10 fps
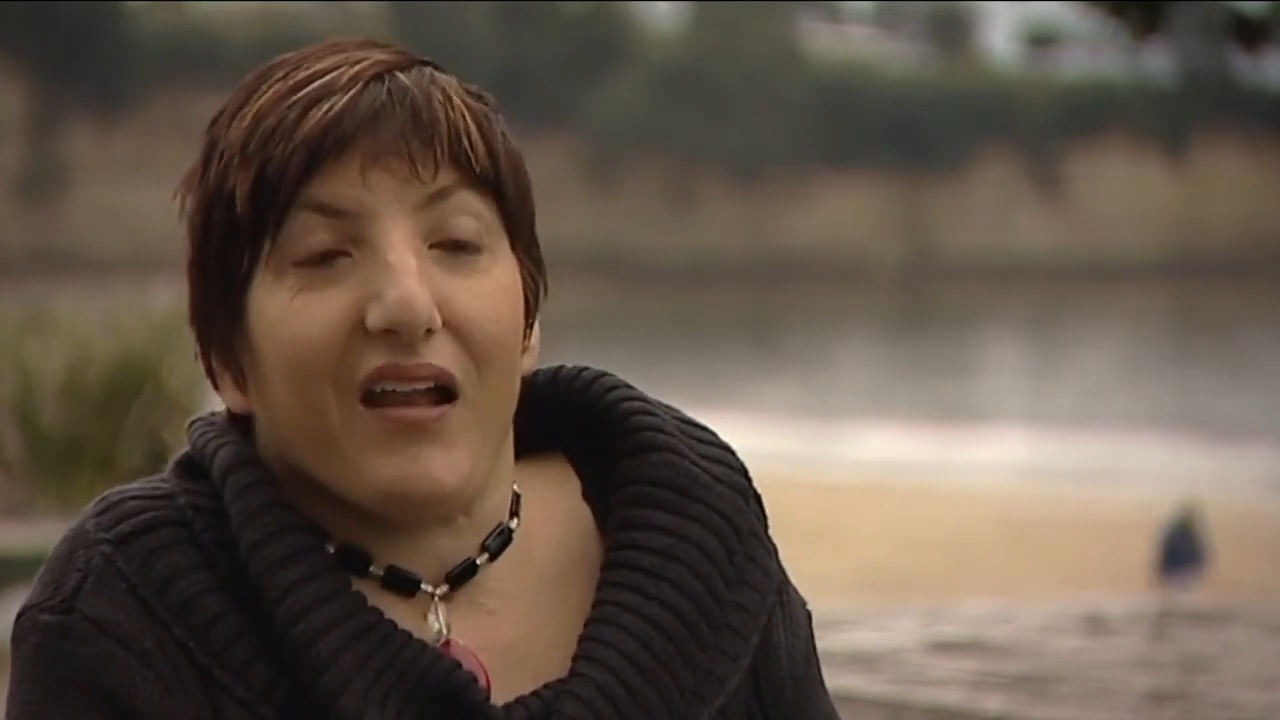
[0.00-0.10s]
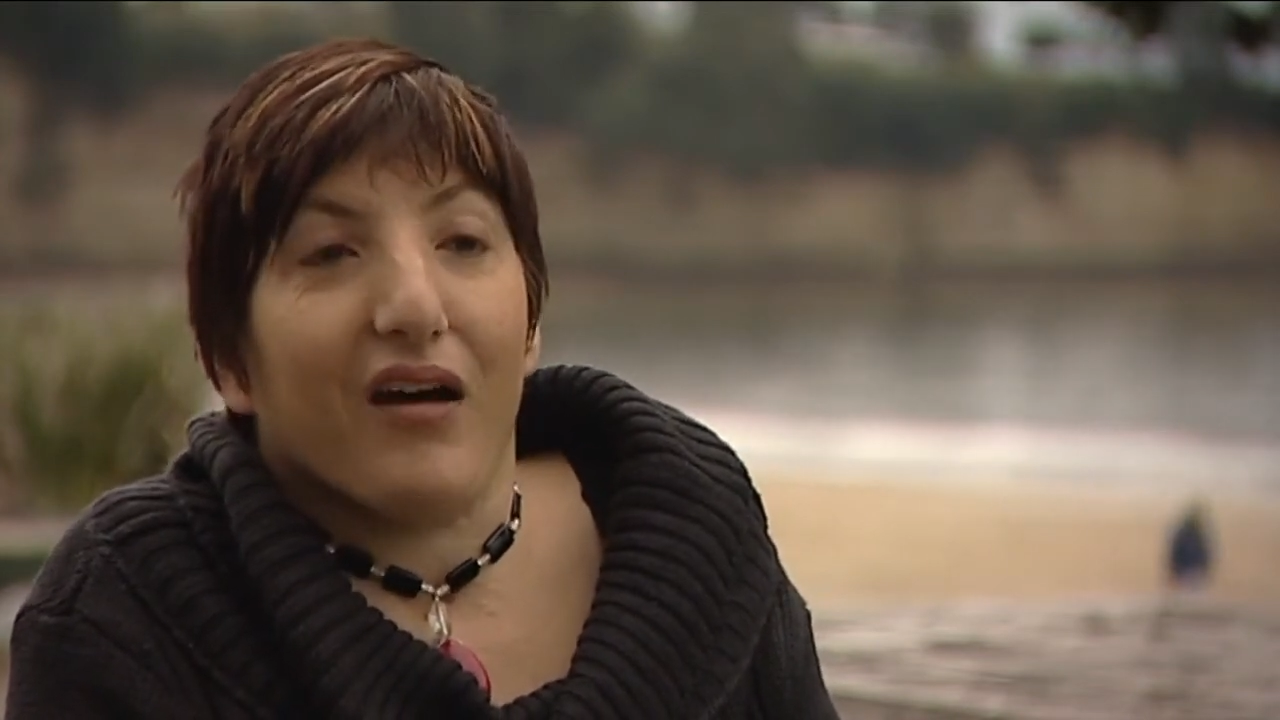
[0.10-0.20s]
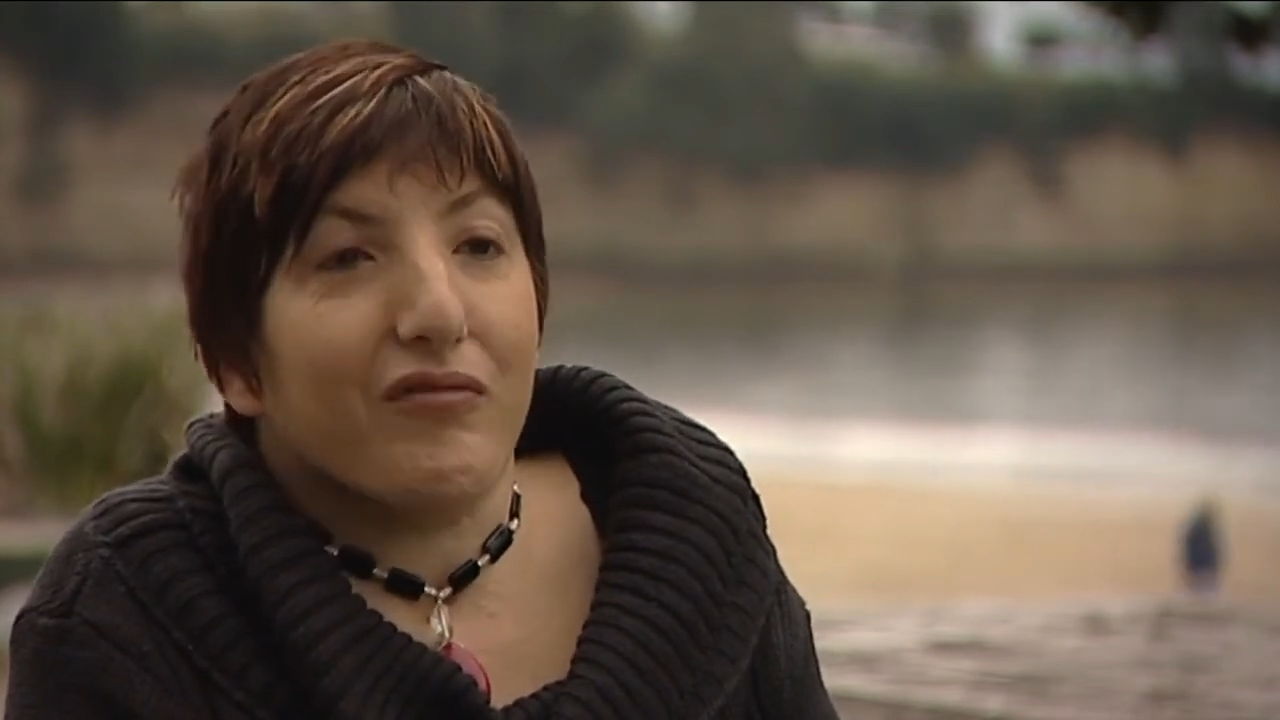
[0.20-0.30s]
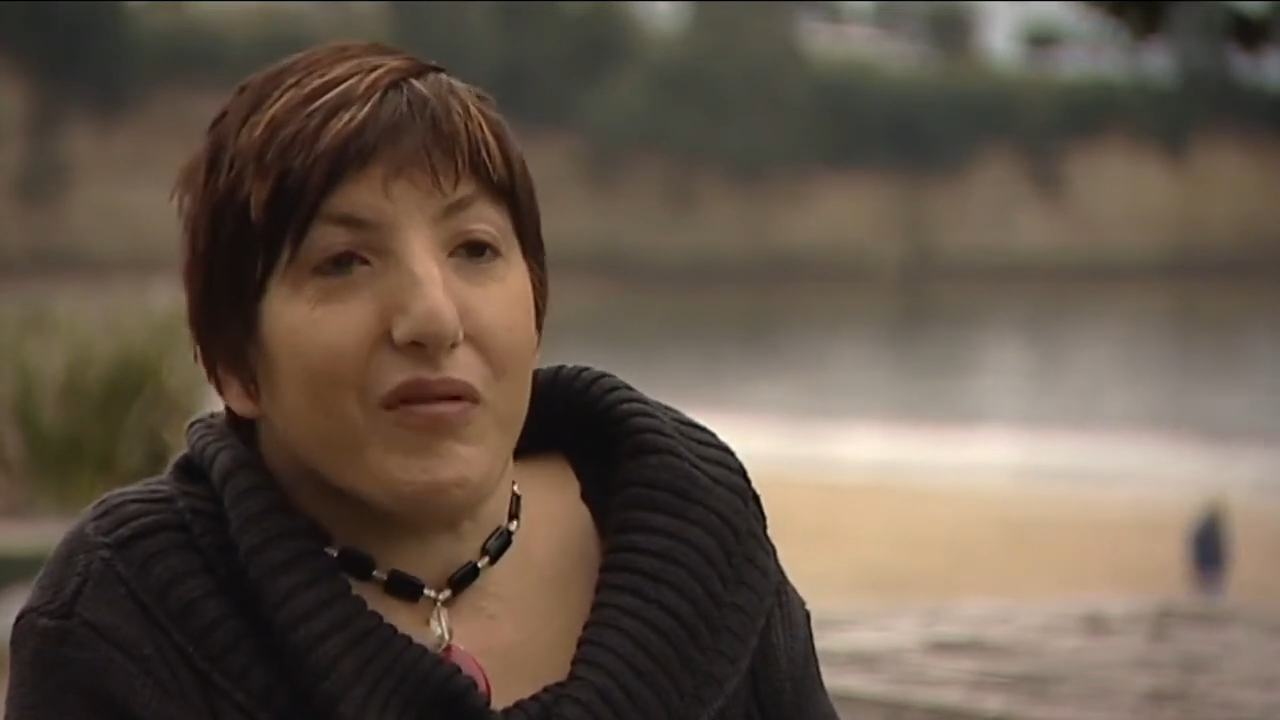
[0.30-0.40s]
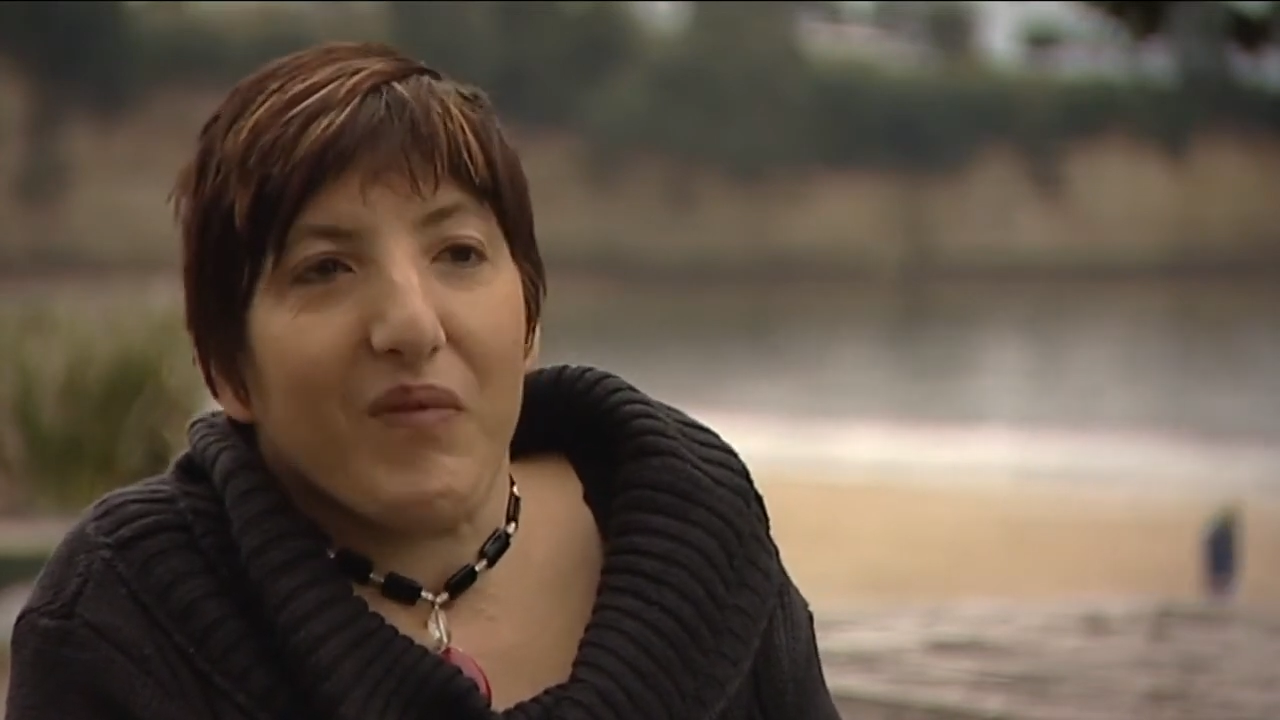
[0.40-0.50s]

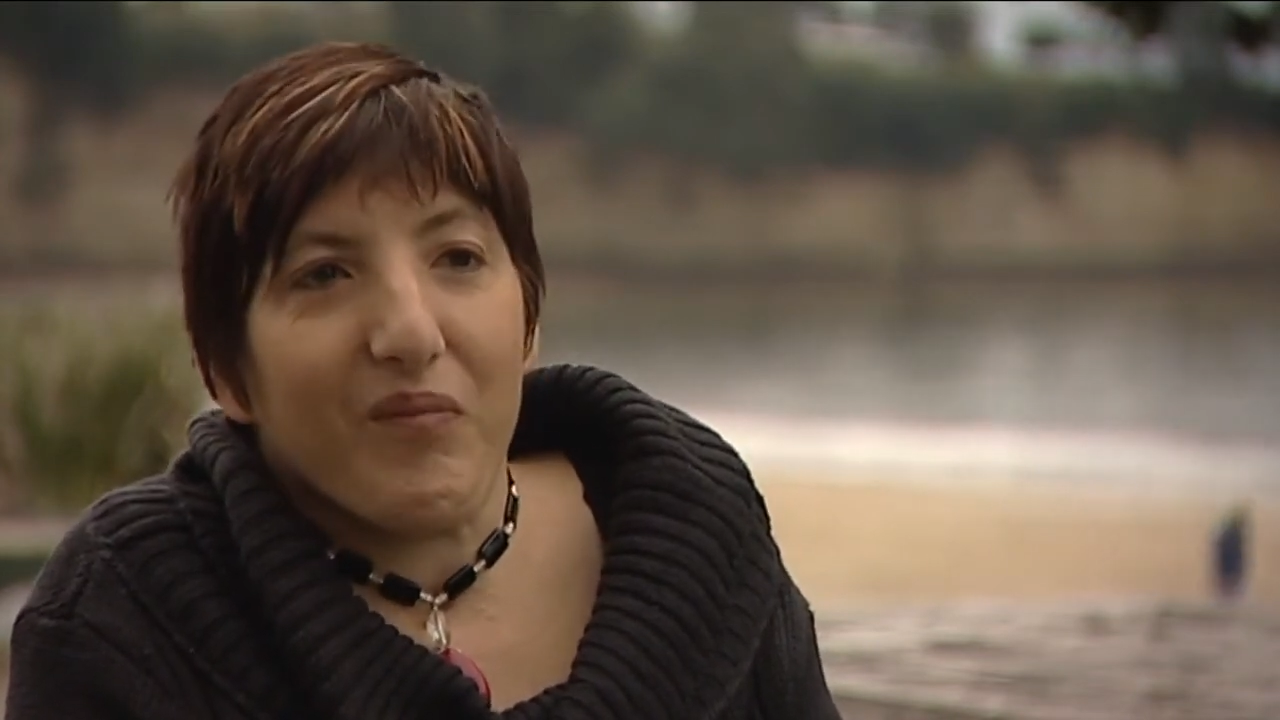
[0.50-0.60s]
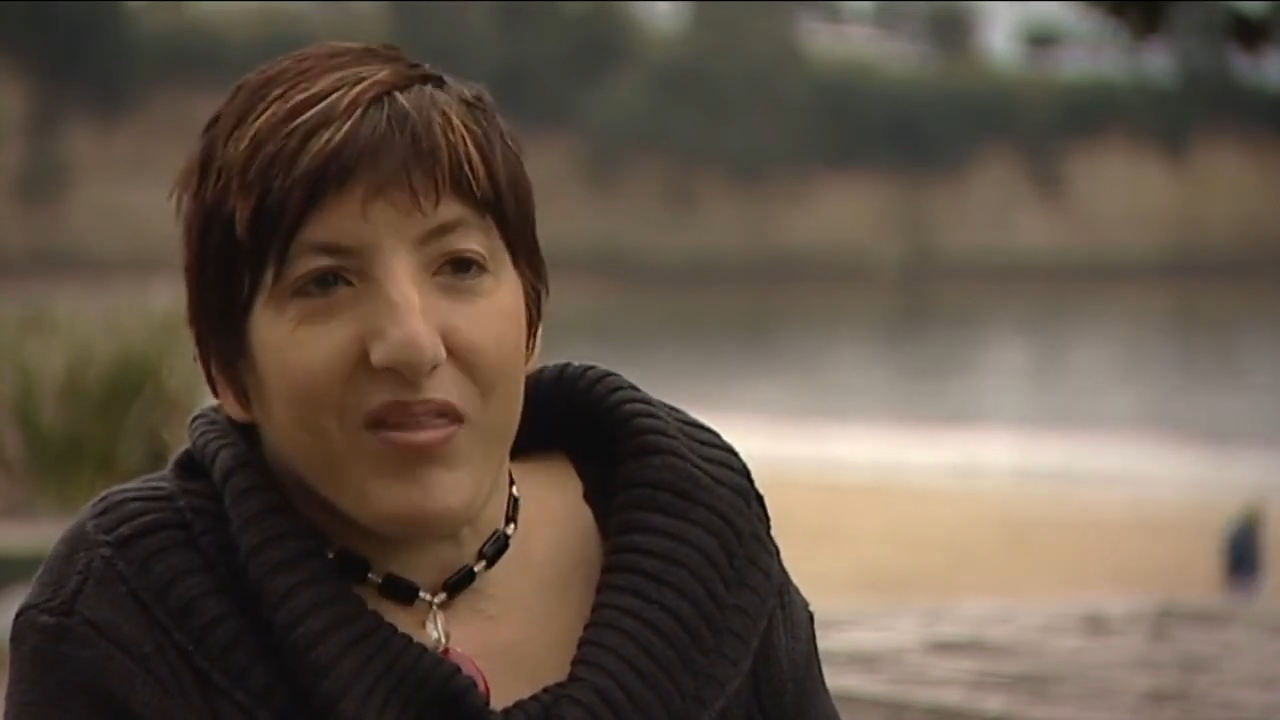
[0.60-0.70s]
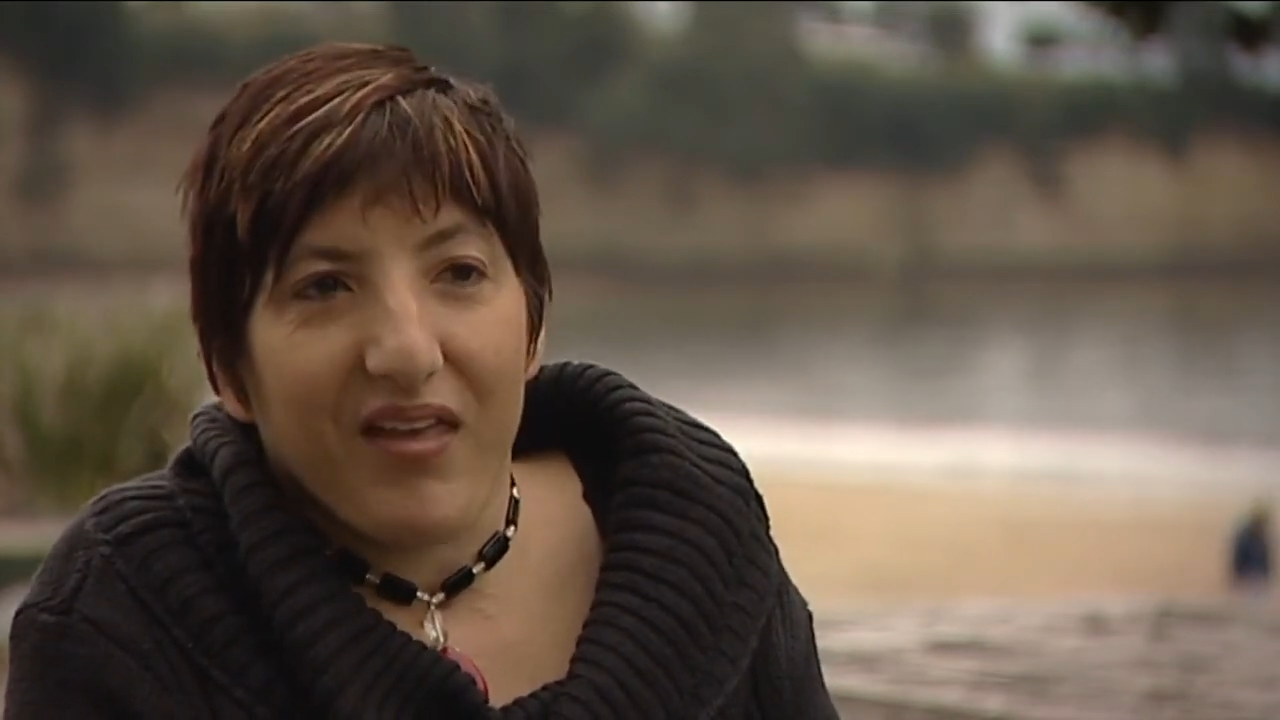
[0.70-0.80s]
I'll remember